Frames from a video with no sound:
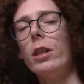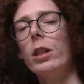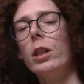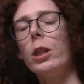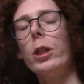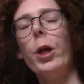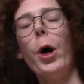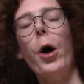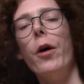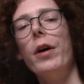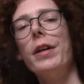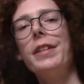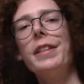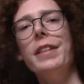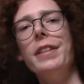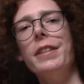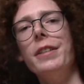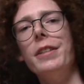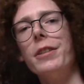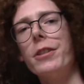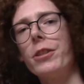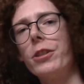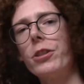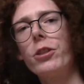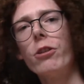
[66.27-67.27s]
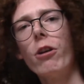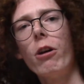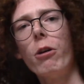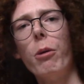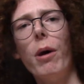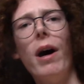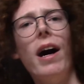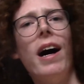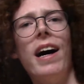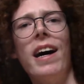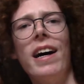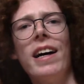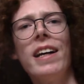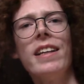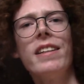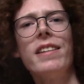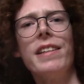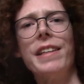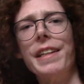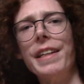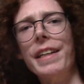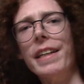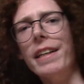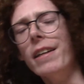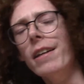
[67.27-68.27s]
lauded so
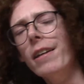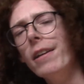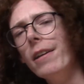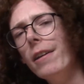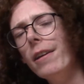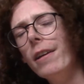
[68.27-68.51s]
highly,